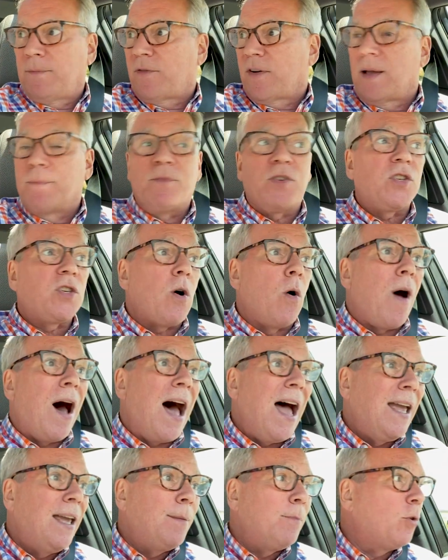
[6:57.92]
frame. So
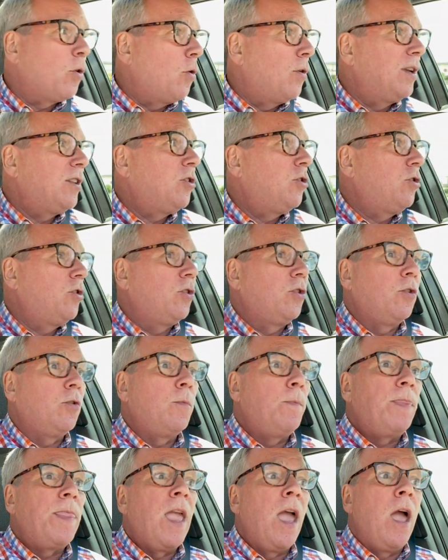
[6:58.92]
I am going to do
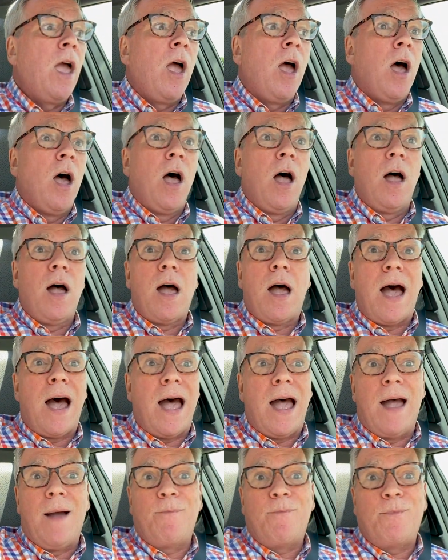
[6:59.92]

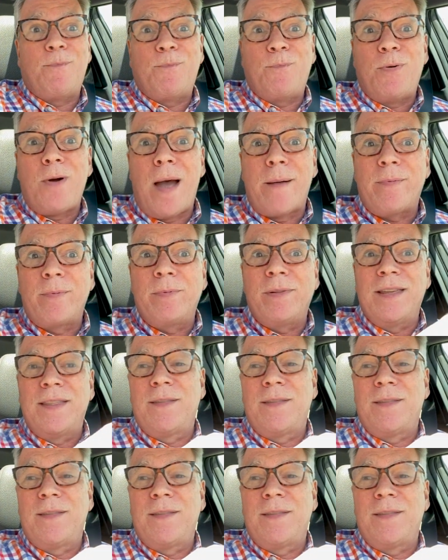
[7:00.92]
probably